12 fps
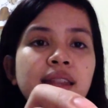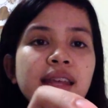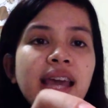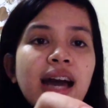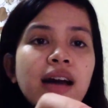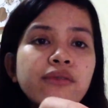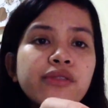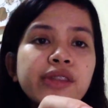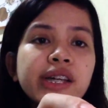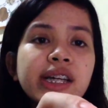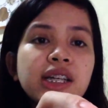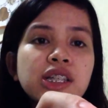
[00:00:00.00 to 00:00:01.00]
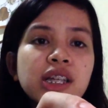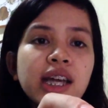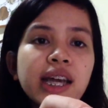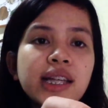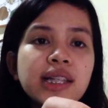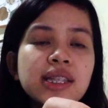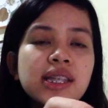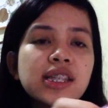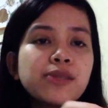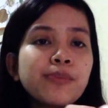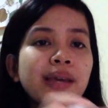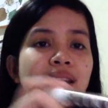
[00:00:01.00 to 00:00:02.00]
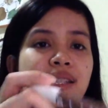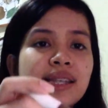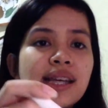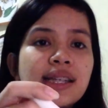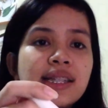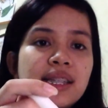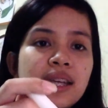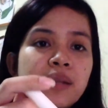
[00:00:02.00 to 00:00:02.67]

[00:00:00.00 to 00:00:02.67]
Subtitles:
They have three shades, the Spaces,